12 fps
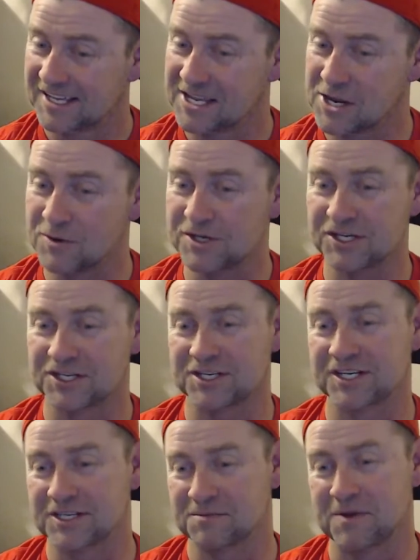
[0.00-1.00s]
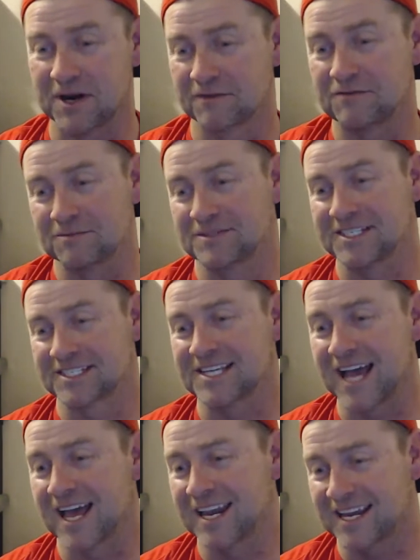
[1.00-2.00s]
You would just disappear from
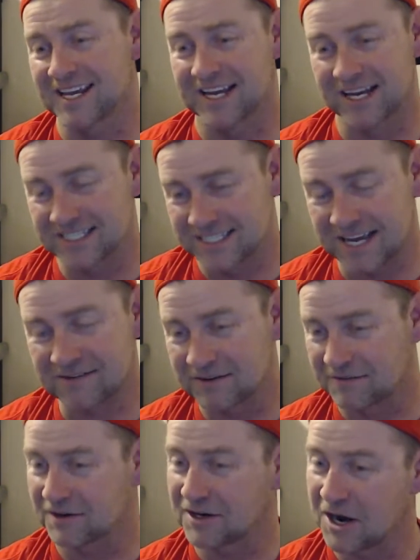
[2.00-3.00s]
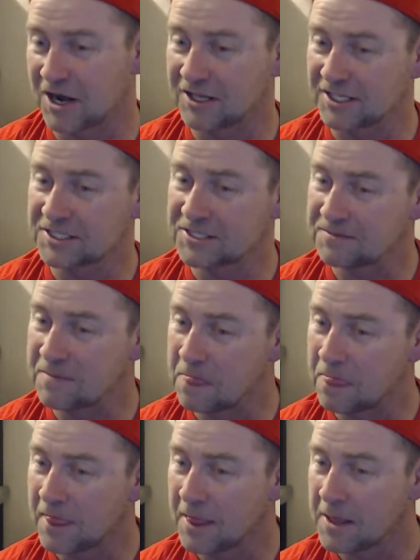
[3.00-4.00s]
society. I'd save it for college.
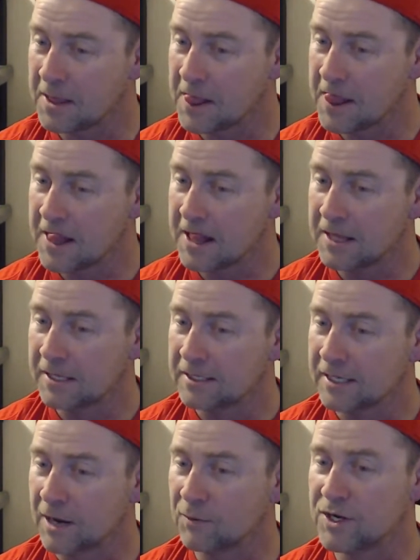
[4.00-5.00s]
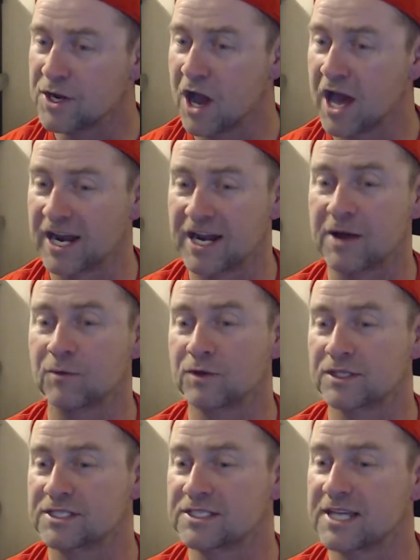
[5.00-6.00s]
I would not, and I
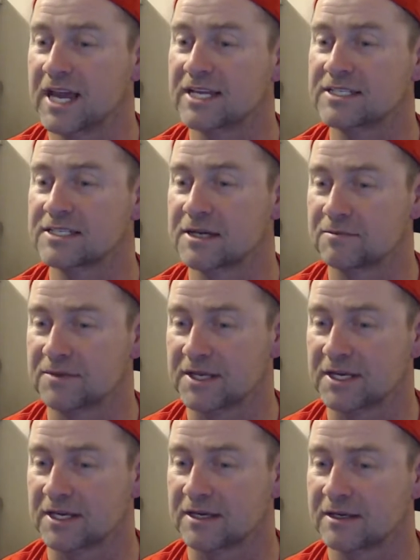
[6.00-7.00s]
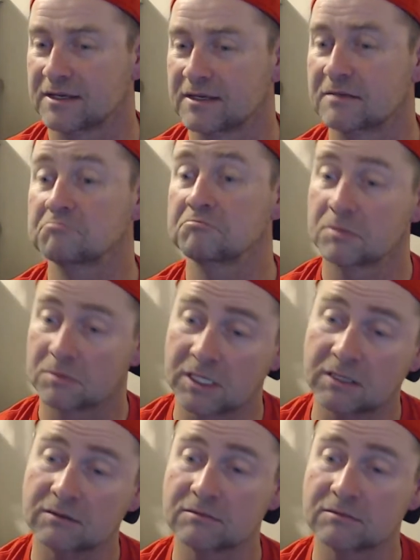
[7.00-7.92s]
would say something. Yeah.